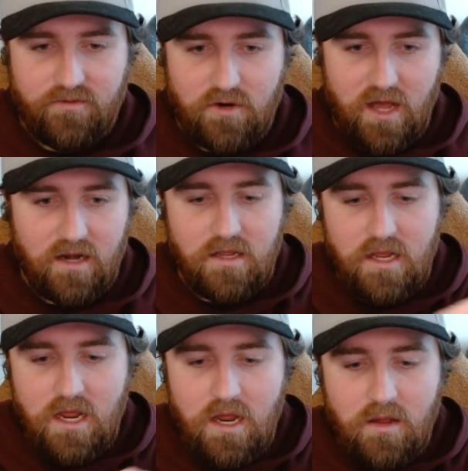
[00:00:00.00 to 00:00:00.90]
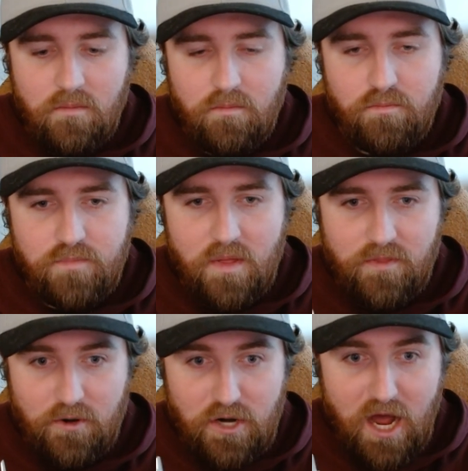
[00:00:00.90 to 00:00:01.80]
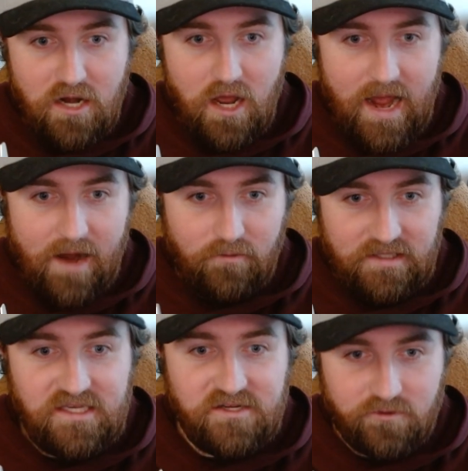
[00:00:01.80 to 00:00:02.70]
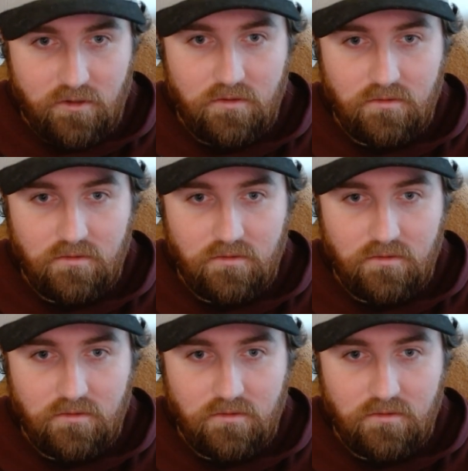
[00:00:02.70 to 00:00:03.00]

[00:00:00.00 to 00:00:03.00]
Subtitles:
they're not out here,